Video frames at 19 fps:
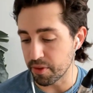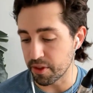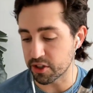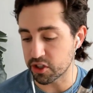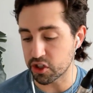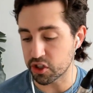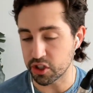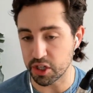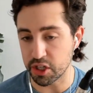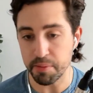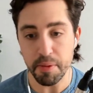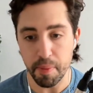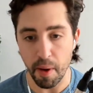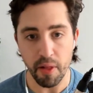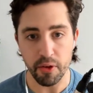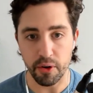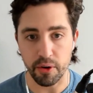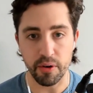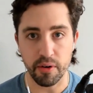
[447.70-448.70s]
Jimmy
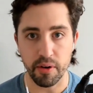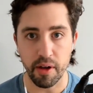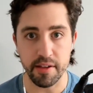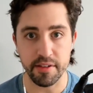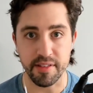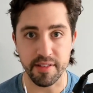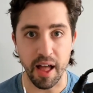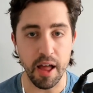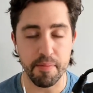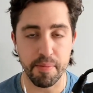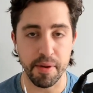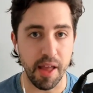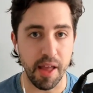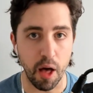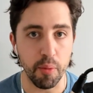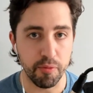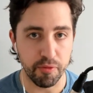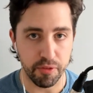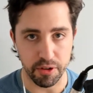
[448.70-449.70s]
Butler has not been
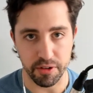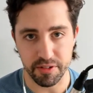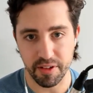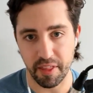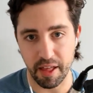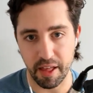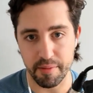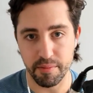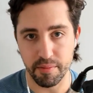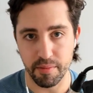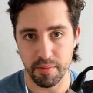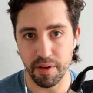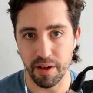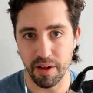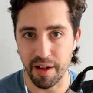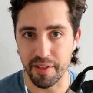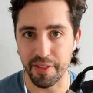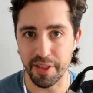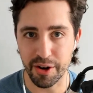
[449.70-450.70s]
helpful to them
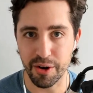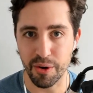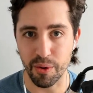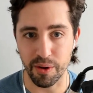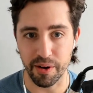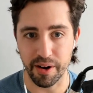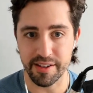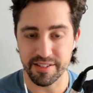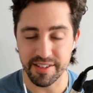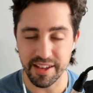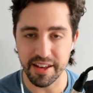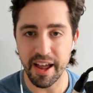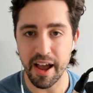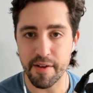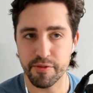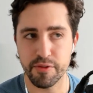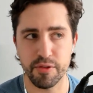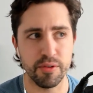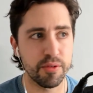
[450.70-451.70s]
on the court. I said
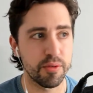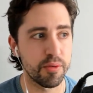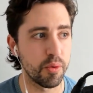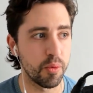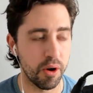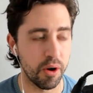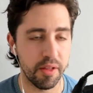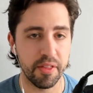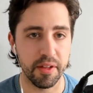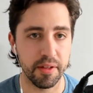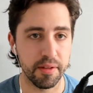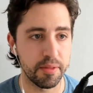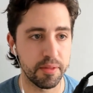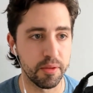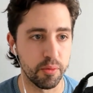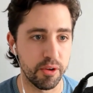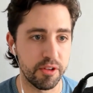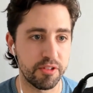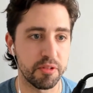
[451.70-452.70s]
after one of
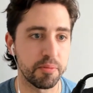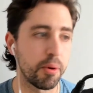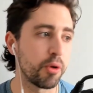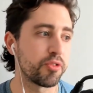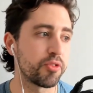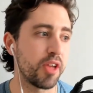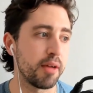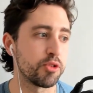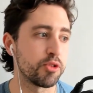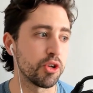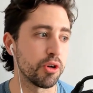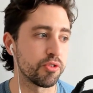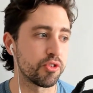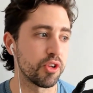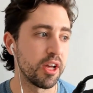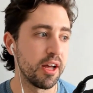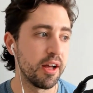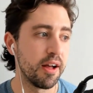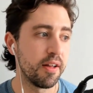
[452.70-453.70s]
the recent postgame
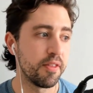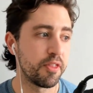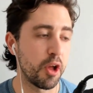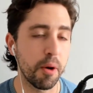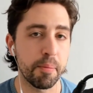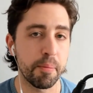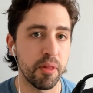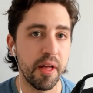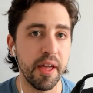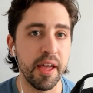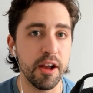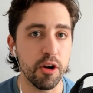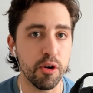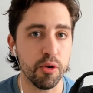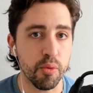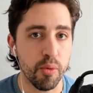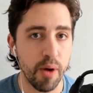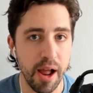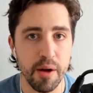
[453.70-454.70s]
shows, they're playing
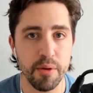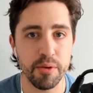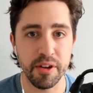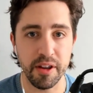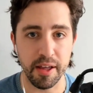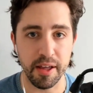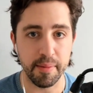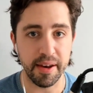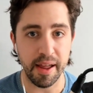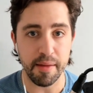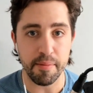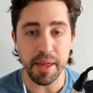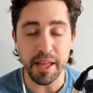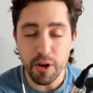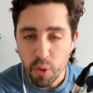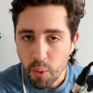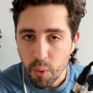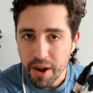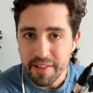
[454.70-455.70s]
around him. And I
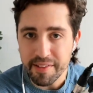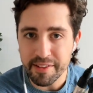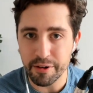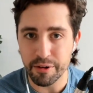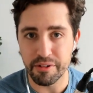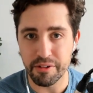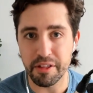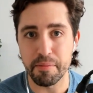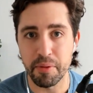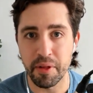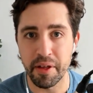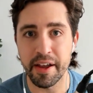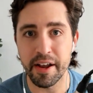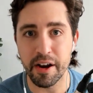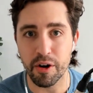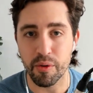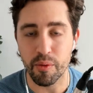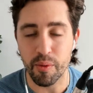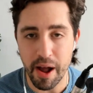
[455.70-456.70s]
mean quite literally
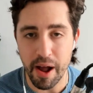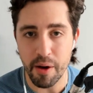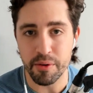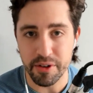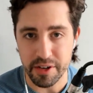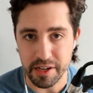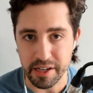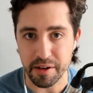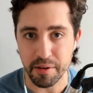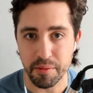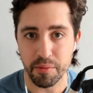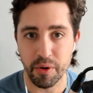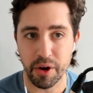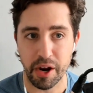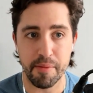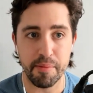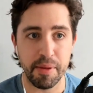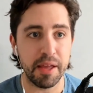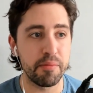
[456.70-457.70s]
playing around him.
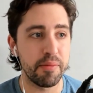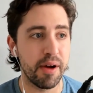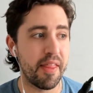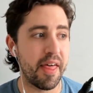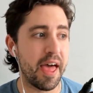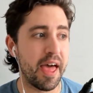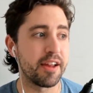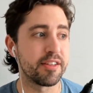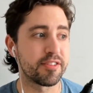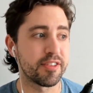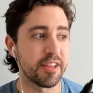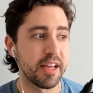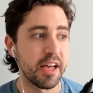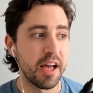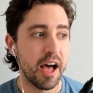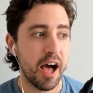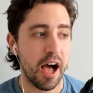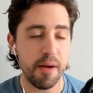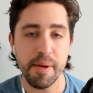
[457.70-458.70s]
What I mean by that is
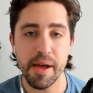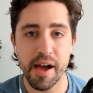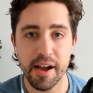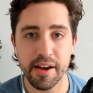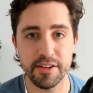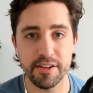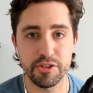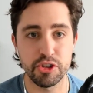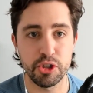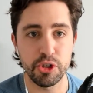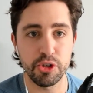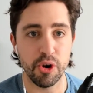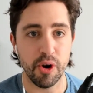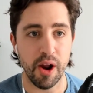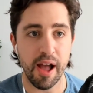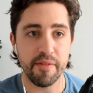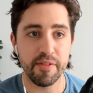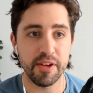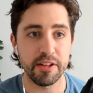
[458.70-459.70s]
Jaime Jaquez
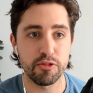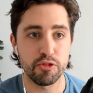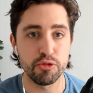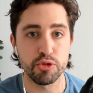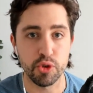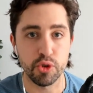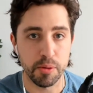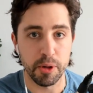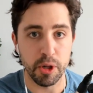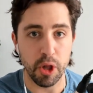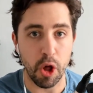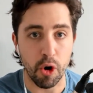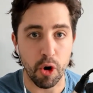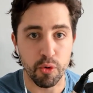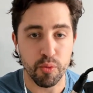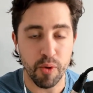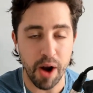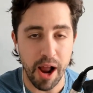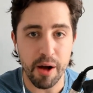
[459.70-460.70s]
Jr. having to dribble
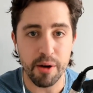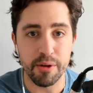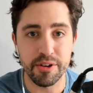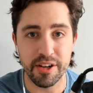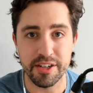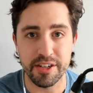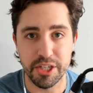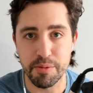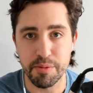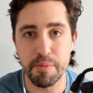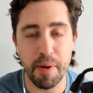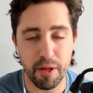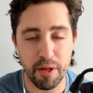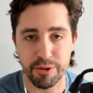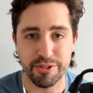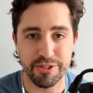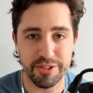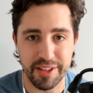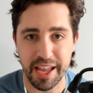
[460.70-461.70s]
around Jimmy
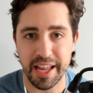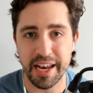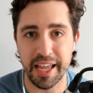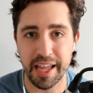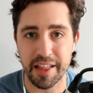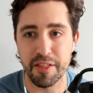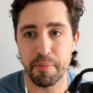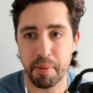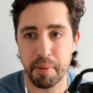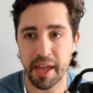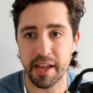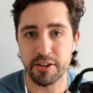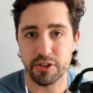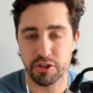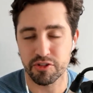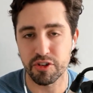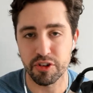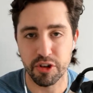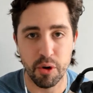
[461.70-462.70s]
Butler standing in the paint
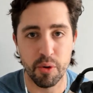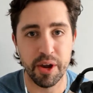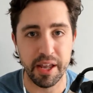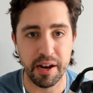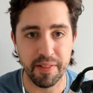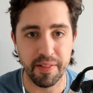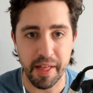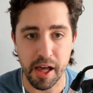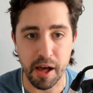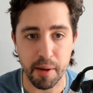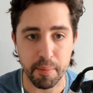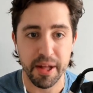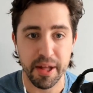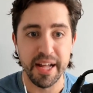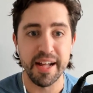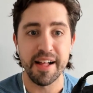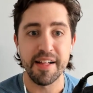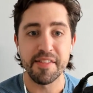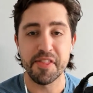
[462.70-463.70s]
just to go get a layup.
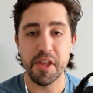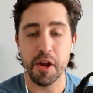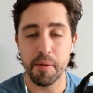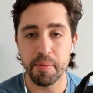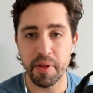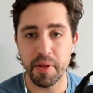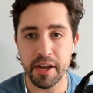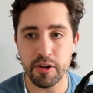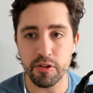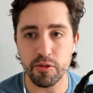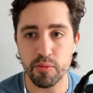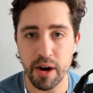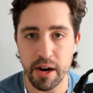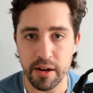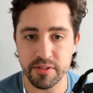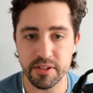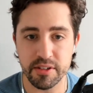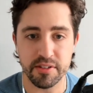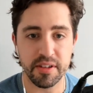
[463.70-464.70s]
They're playing
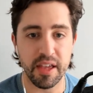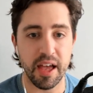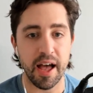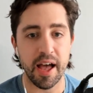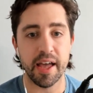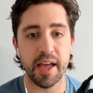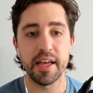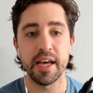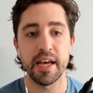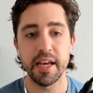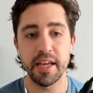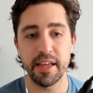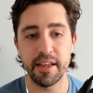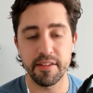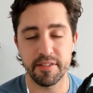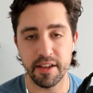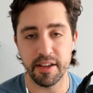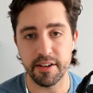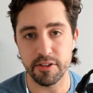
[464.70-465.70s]
around this guy.
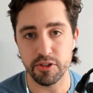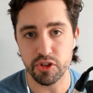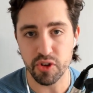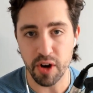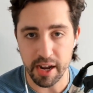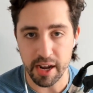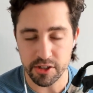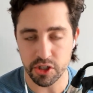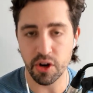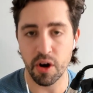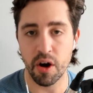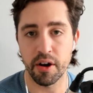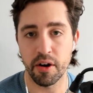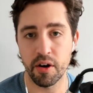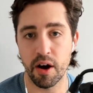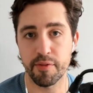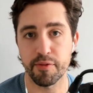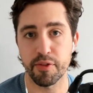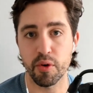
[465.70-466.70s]
He's a distraction on
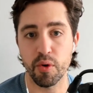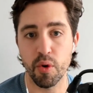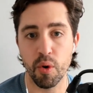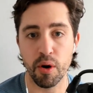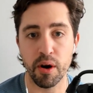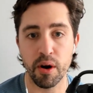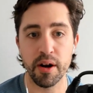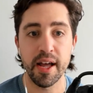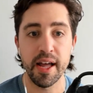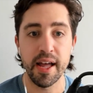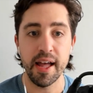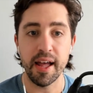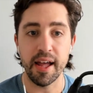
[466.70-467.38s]
and off the court.